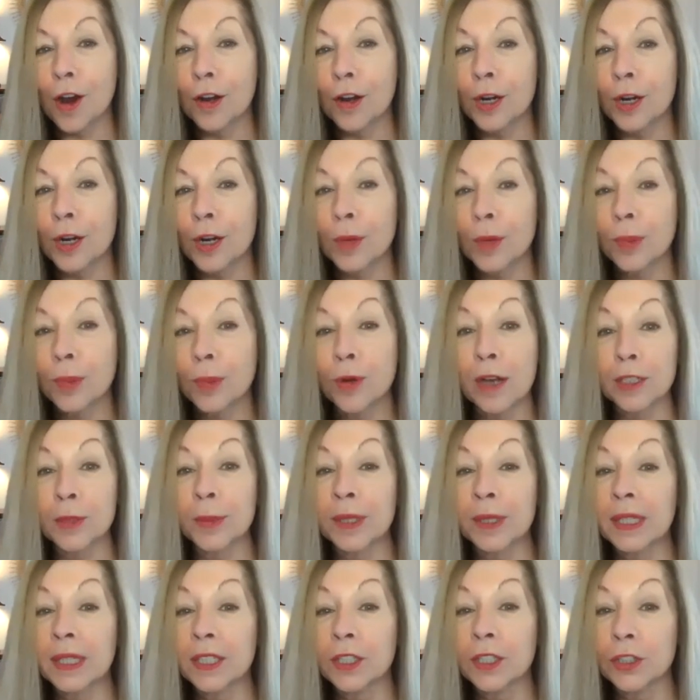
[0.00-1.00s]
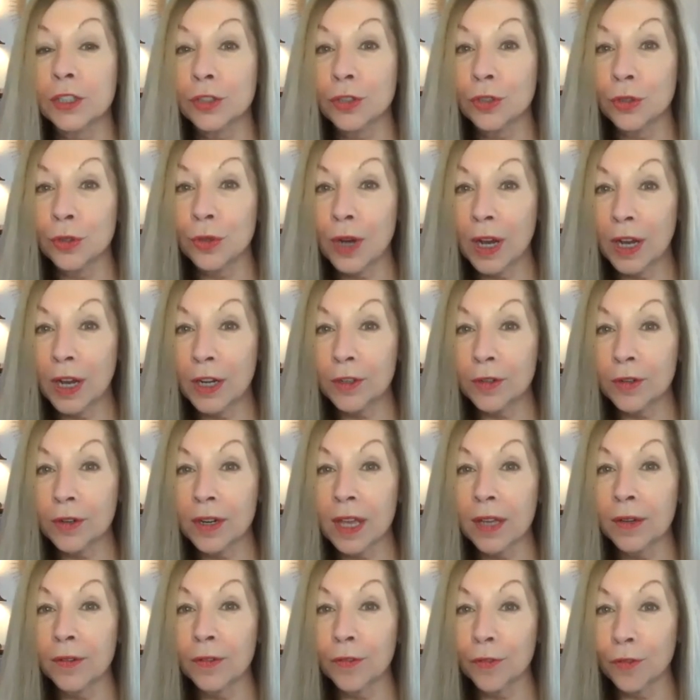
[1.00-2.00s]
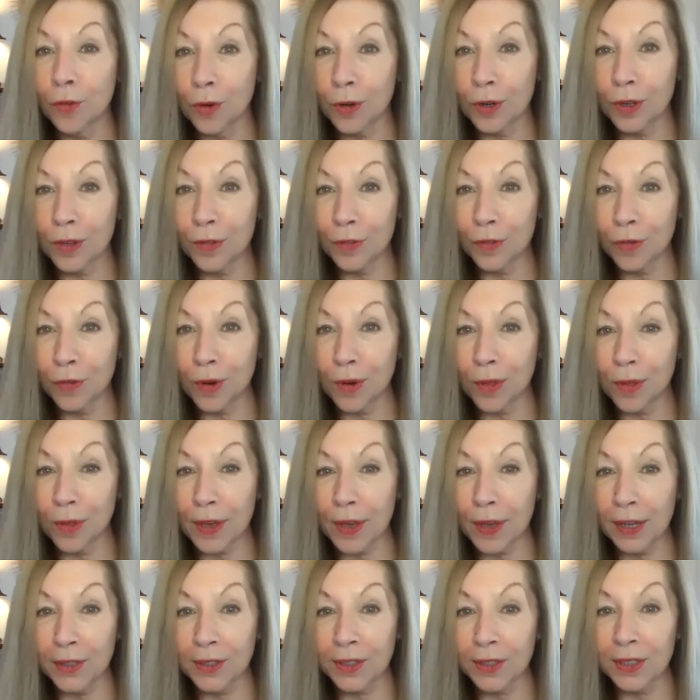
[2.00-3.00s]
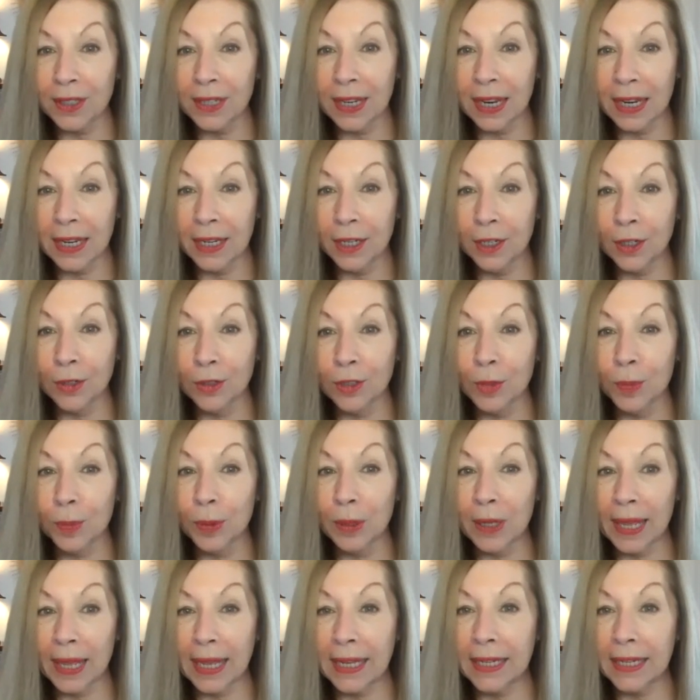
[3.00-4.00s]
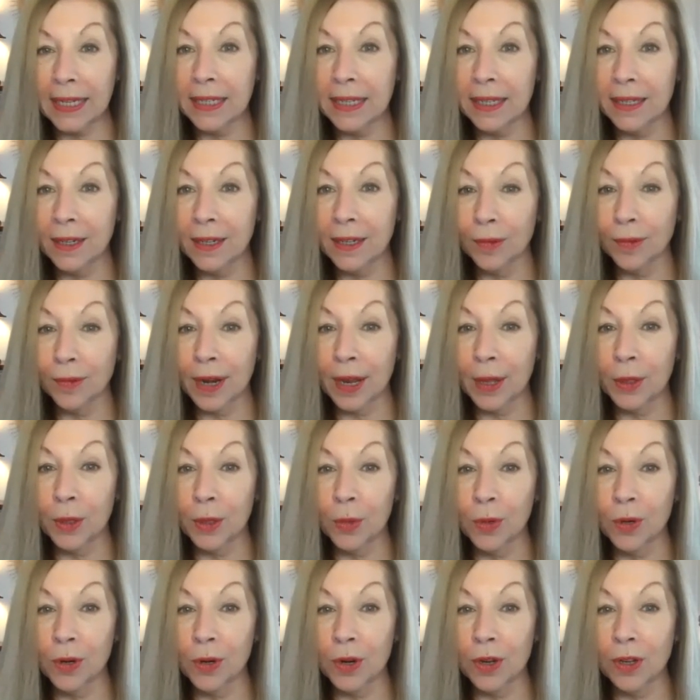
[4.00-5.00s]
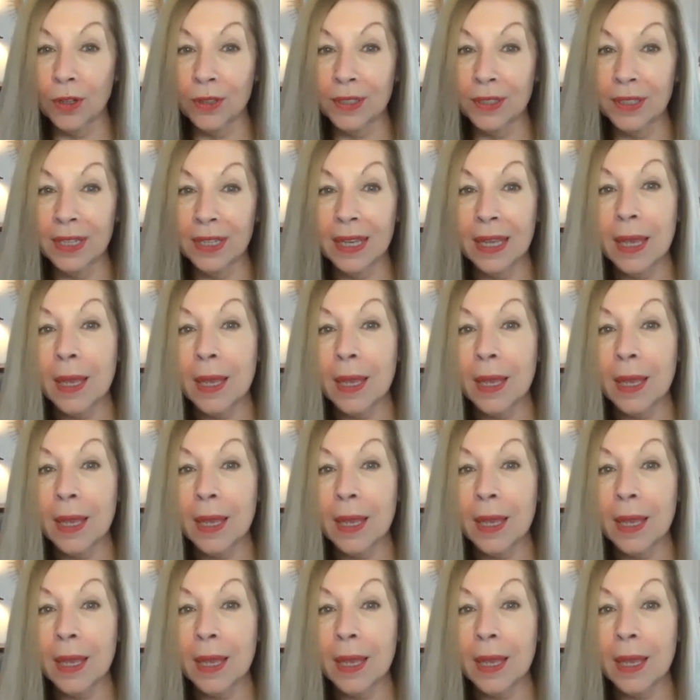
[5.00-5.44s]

are approximately 244,000 acres planted around the world.